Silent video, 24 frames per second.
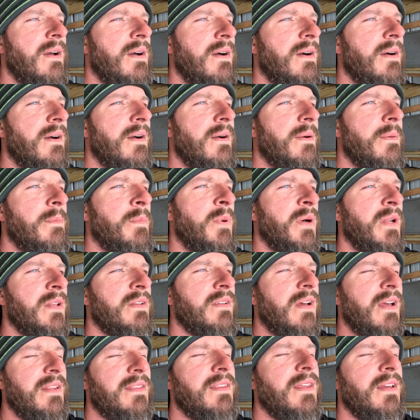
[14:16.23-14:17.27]

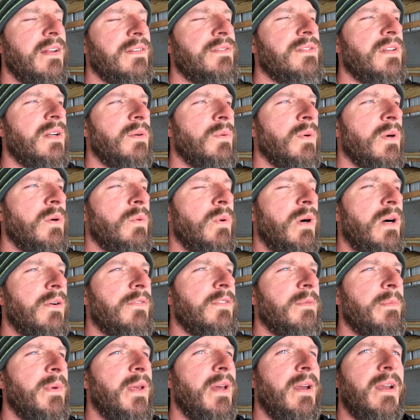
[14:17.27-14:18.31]
But I think it's going to work well
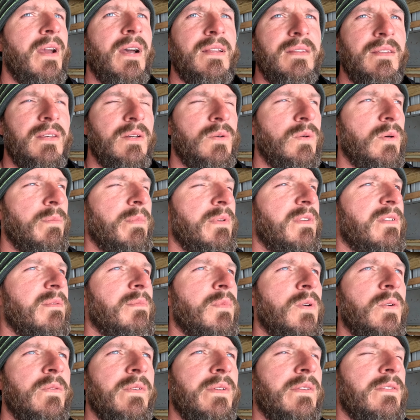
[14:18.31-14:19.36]
for me. I got the equipment to
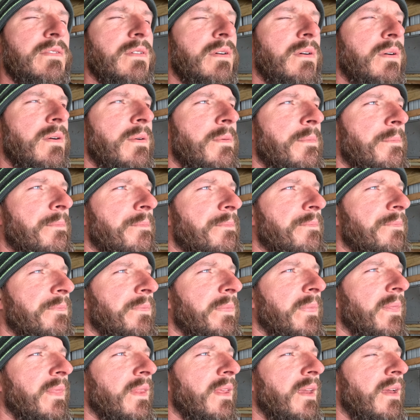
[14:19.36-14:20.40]
move it, so,
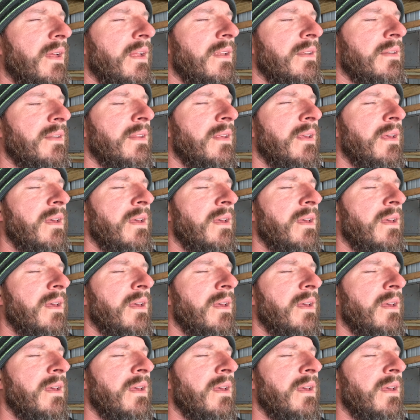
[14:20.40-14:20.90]
and